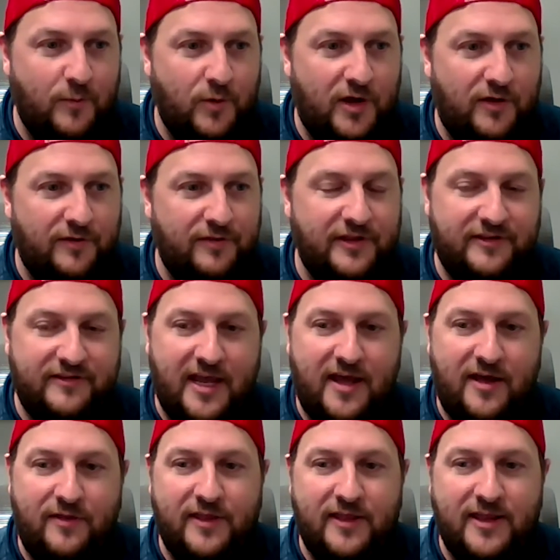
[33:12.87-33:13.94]
Well, the
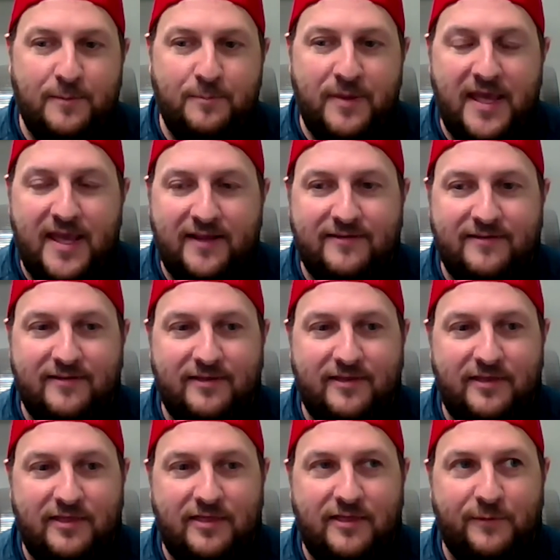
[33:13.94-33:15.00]
town that he picked,
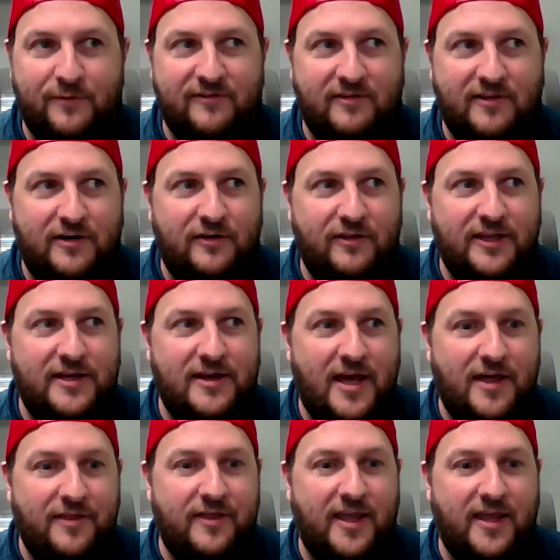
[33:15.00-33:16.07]
there was literally
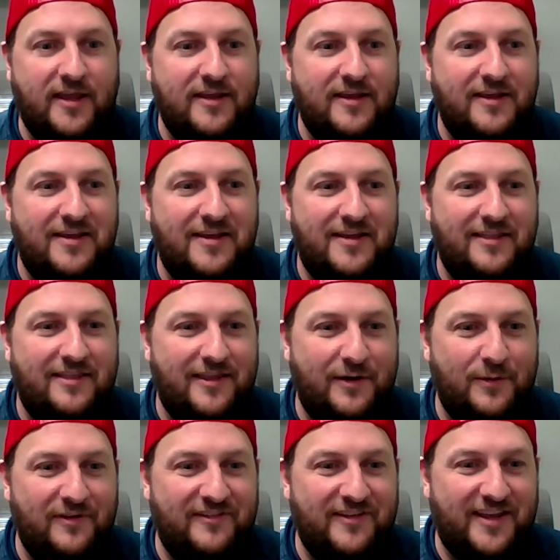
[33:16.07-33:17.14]
nothing.
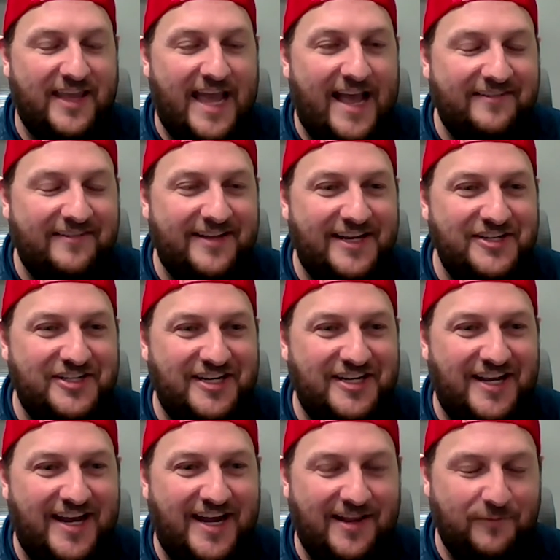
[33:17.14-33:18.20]
There was a gas station,
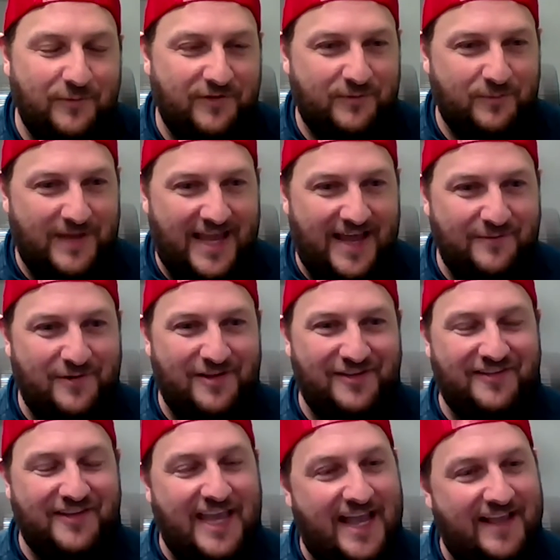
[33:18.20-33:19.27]
and it was had one of
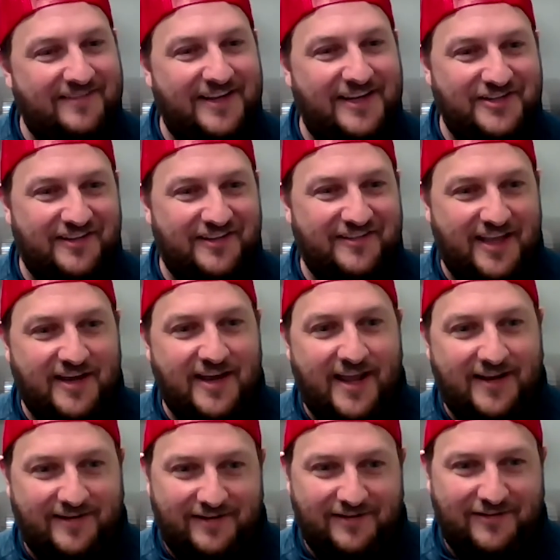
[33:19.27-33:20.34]
those gas stations
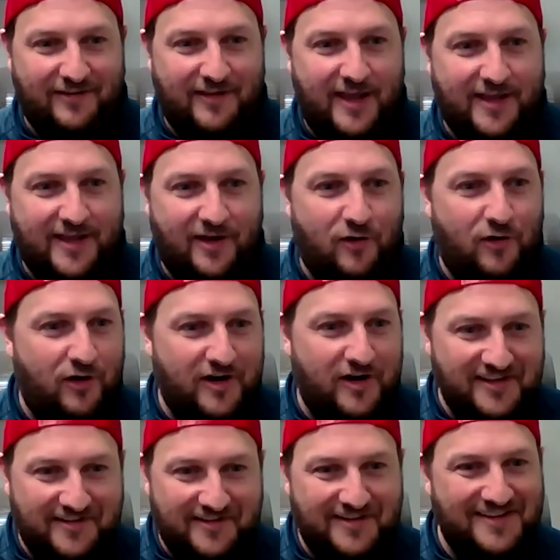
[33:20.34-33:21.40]
connected to like a
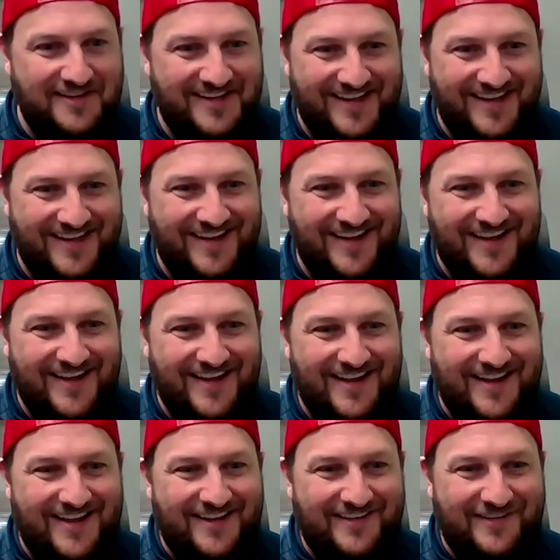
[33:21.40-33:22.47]
Hardee's.
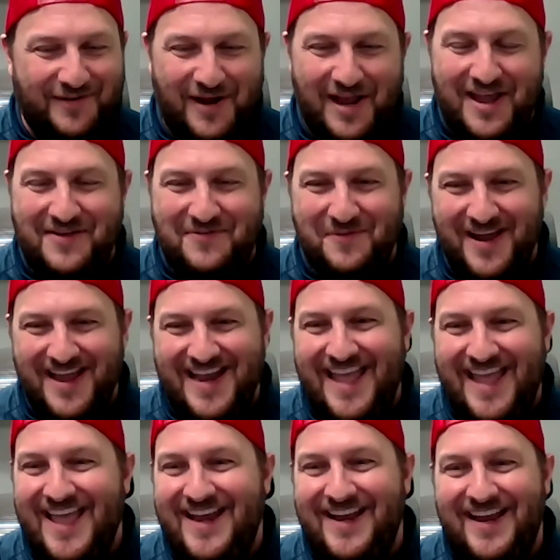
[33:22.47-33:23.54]
So I went
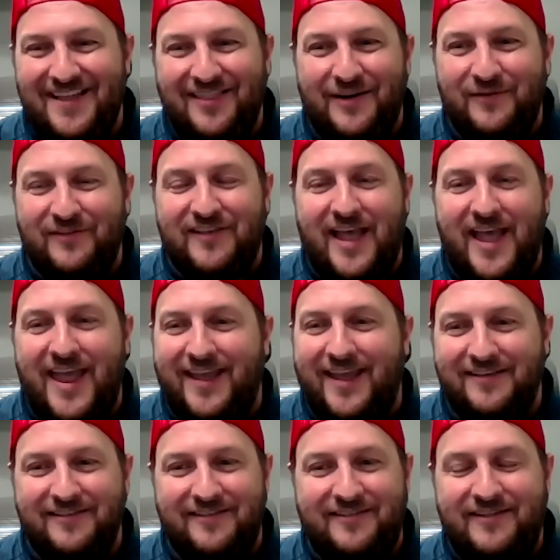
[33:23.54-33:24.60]
in, and it, there was like
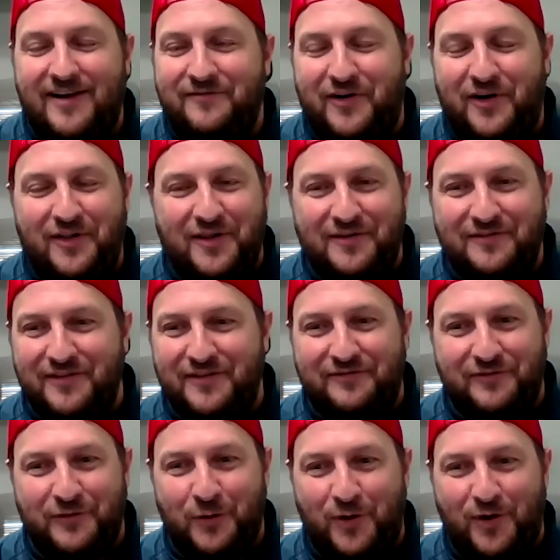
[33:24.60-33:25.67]
stuff all over the
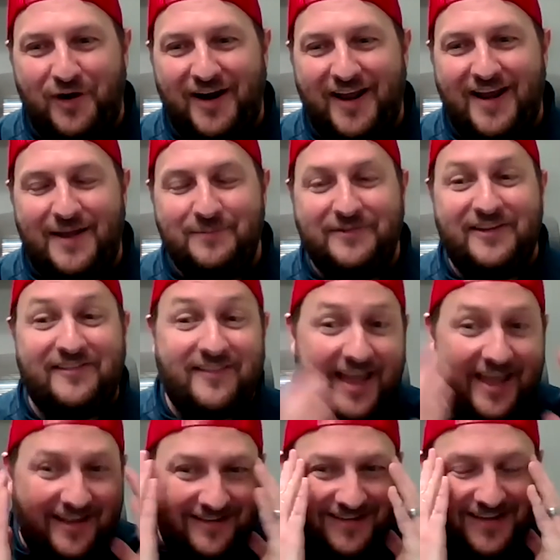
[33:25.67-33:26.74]
floor, and I'm just
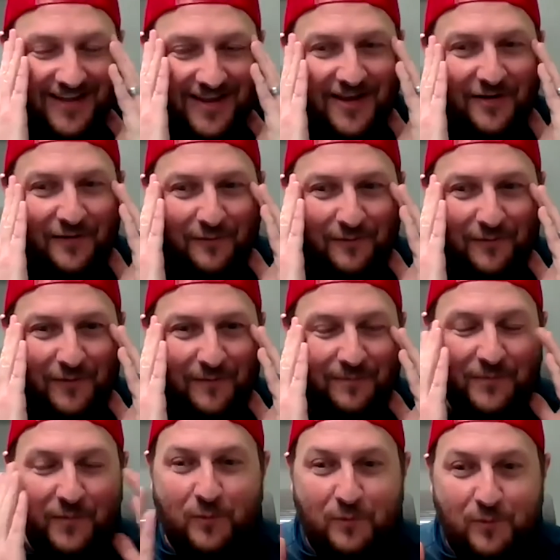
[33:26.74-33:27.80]
like,
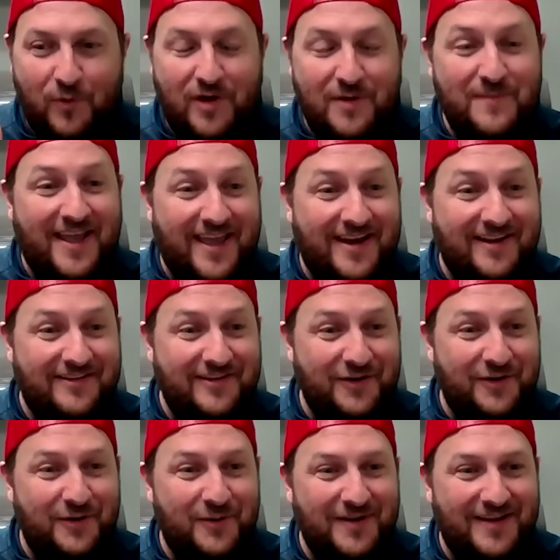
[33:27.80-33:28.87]
"What am I gonna
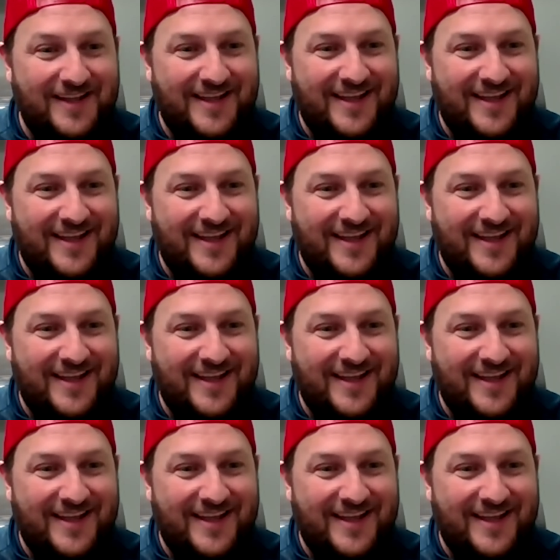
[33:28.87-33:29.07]
do?"